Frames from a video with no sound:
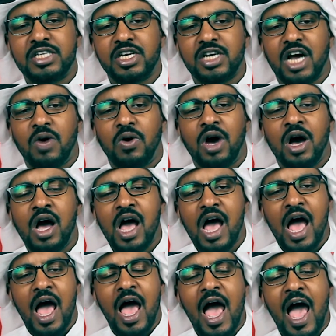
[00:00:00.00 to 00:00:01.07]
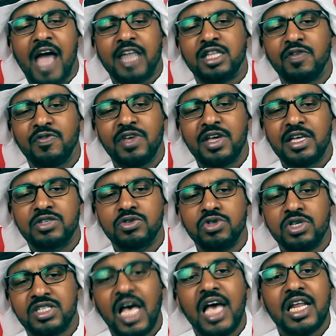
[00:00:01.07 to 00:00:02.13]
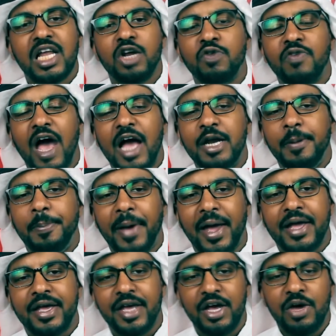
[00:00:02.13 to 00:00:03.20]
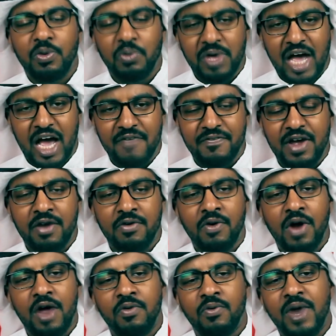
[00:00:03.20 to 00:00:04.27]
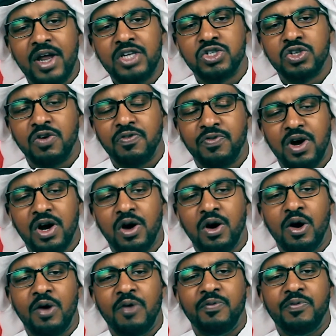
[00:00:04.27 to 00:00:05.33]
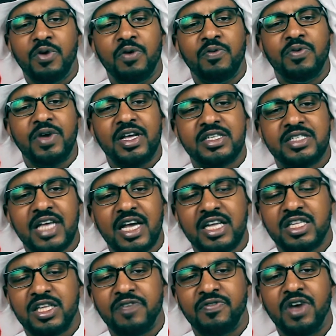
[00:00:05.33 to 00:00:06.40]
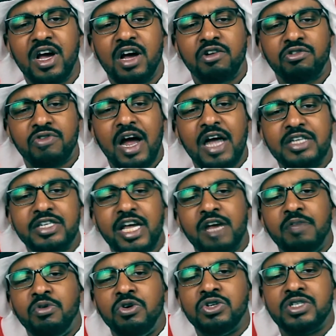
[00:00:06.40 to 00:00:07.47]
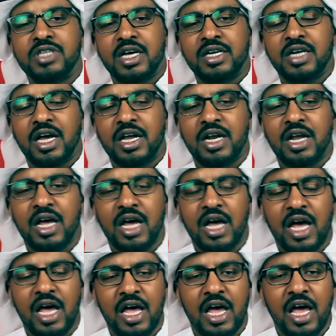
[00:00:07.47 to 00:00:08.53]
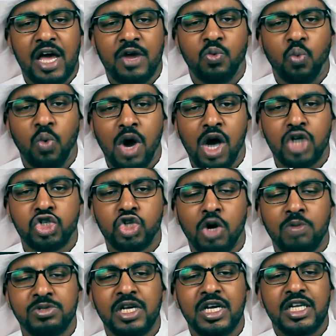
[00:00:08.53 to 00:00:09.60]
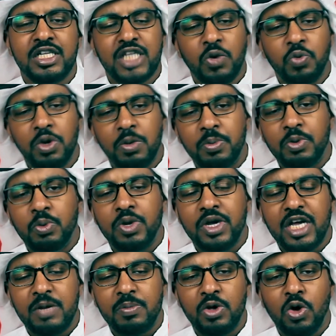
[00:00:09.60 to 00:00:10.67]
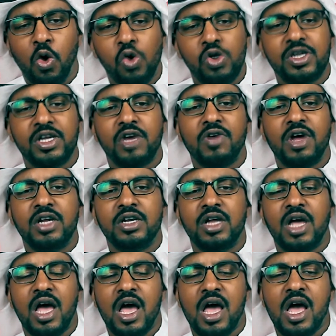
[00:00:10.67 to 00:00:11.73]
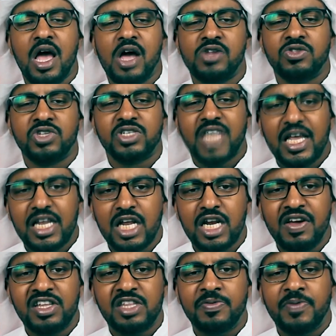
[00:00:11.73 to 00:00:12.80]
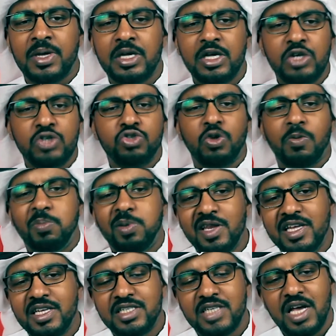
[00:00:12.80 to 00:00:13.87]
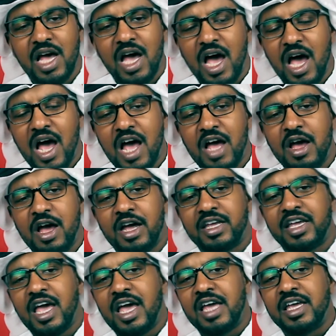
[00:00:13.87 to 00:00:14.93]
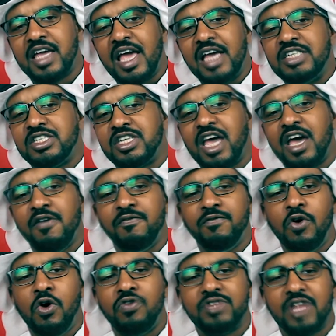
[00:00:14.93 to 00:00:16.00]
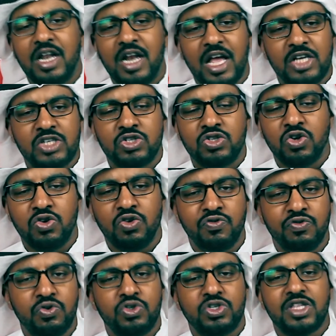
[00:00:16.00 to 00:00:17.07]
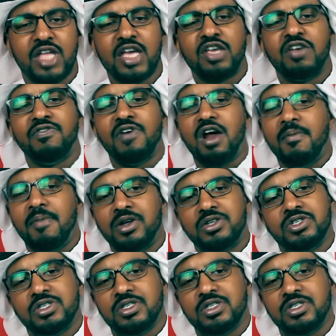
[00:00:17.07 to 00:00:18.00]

in our activities on the sideline of ADIPEC. We have a range of executive roundtables and workshops that we're going to be holding around on the sideline of ADIPEC. So please get engaged, get involved, and let us know your views. Thank you very much.